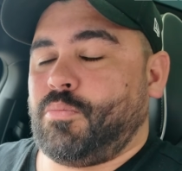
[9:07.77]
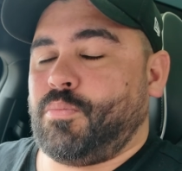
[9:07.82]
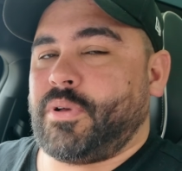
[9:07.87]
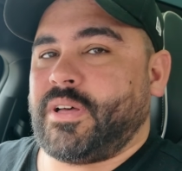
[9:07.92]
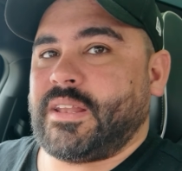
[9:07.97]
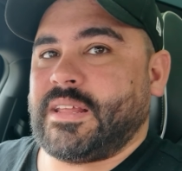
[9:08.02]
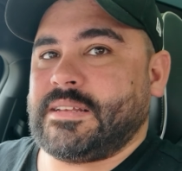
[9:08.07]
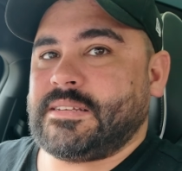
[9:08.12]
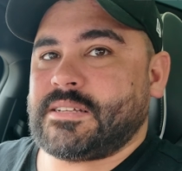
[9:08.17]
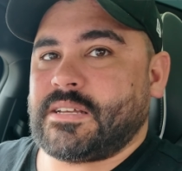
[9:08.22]

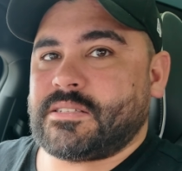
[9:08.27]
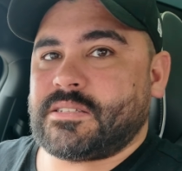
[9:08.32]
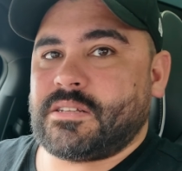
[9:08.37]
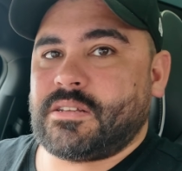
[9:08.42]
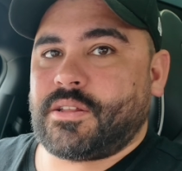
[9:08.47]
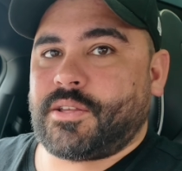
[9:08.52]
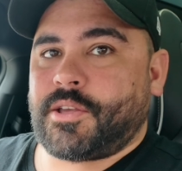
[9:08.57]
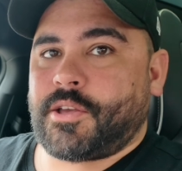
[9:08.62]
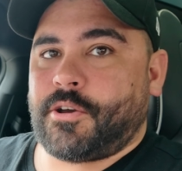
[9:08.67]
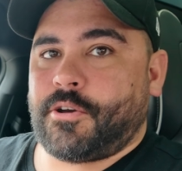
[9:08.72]
but it
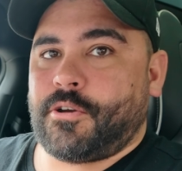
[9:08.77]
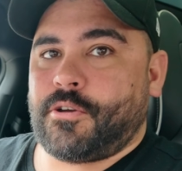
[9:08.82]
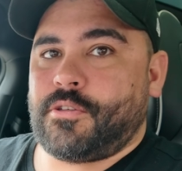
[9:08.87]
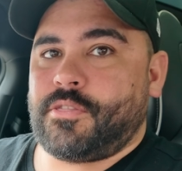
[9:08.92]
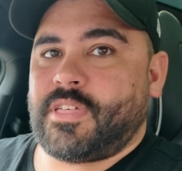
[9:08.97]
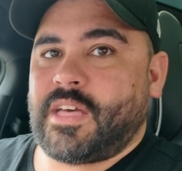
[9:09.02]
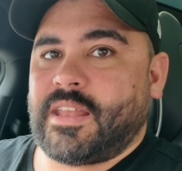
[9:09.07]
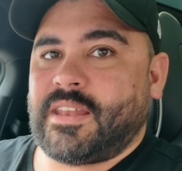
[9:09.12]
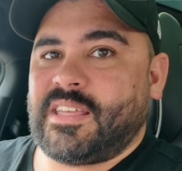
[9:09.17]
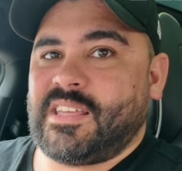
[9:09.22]
doesn't go
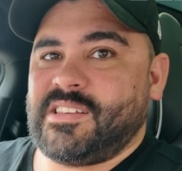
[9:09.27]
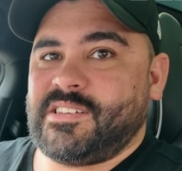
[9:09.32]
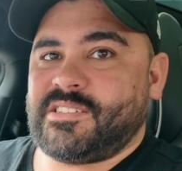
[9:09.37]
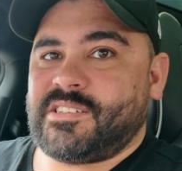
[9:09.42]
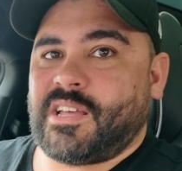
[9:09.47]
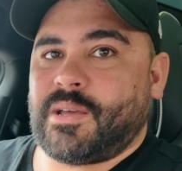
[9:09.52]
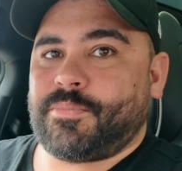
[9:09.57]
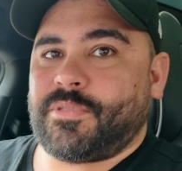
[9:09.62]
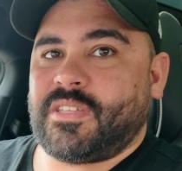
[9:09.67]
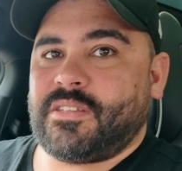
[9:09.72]
that in
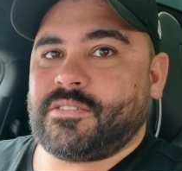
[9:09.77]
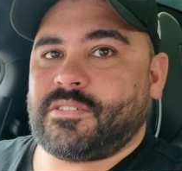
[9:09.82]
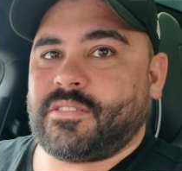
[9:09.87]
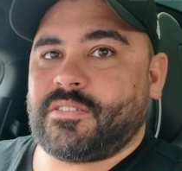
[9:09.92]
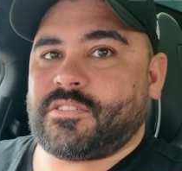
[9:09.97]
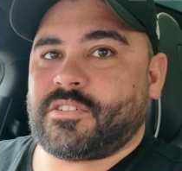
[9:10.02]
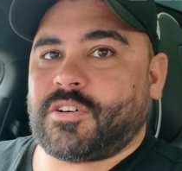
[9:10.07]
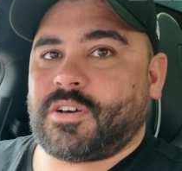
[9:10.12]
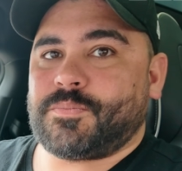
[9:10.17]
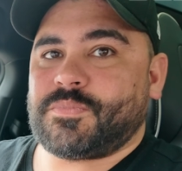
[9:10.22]
depth into
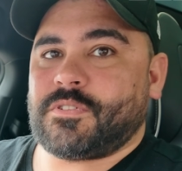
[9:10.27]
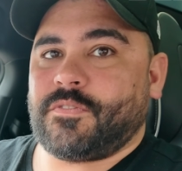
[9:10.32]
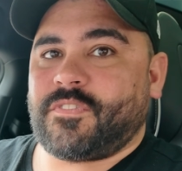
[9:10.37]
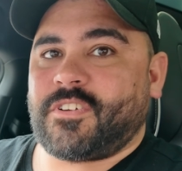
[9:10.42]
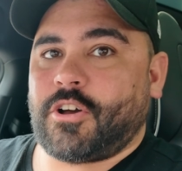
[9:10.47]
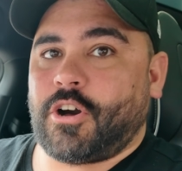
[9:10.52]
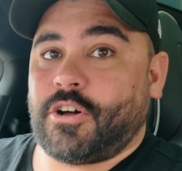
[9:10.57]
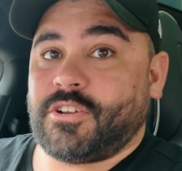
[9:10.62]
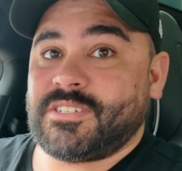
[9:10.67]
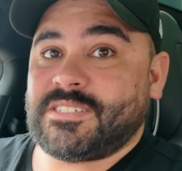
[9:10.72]
the types of
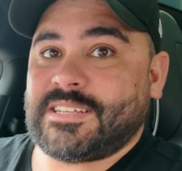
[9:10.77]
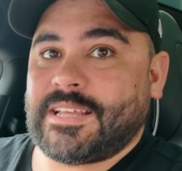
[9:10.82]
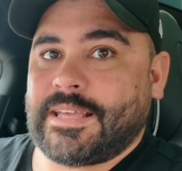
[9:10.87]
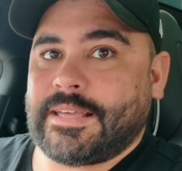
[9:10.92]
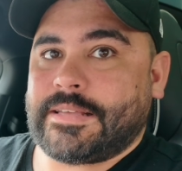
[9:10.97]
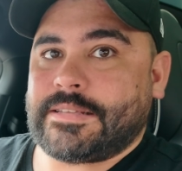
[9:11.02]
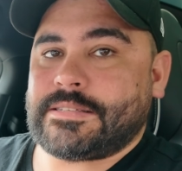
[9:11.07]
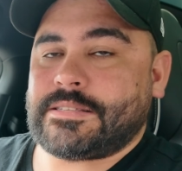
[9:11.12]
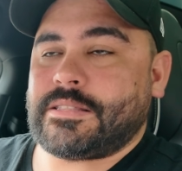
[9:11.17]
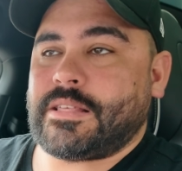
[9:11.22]

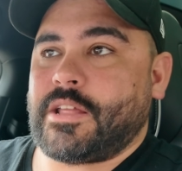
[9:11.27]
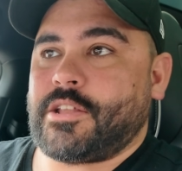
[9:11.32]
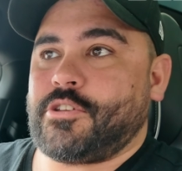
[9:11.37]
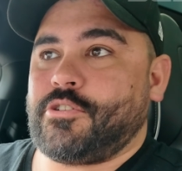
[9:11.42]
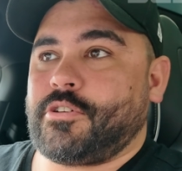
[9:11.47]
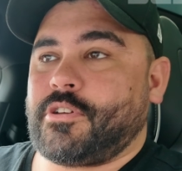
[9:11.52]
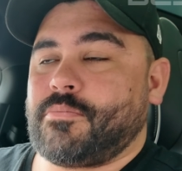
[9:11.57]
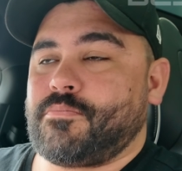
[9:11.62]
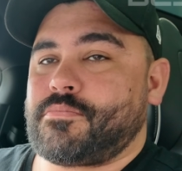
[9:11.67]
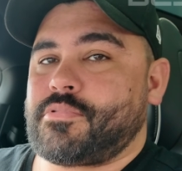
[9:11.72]
context that
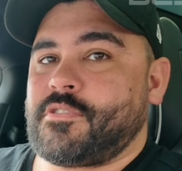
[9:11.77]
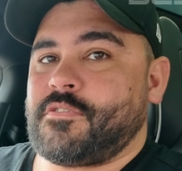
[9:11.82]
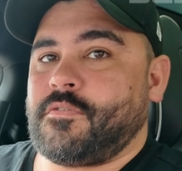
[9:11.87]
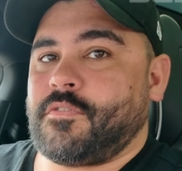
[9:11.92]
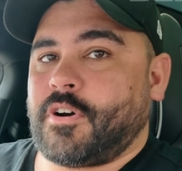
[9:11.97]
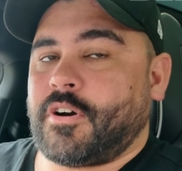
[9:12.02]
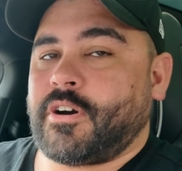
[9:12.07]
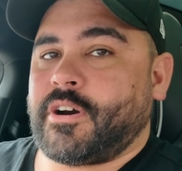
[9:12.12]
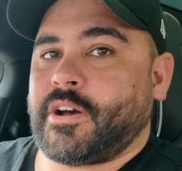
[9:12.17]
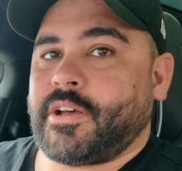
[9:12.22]
you can
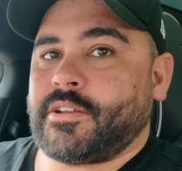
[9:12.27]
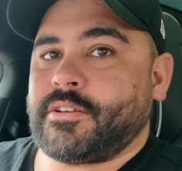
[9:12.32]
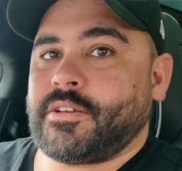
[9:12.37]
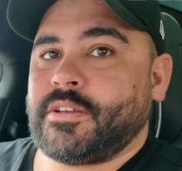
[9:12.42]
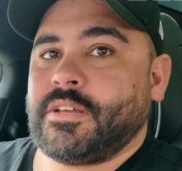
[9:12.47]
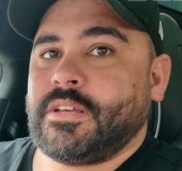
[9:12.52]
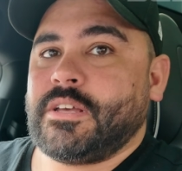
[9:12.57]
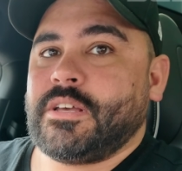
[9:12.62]
provide.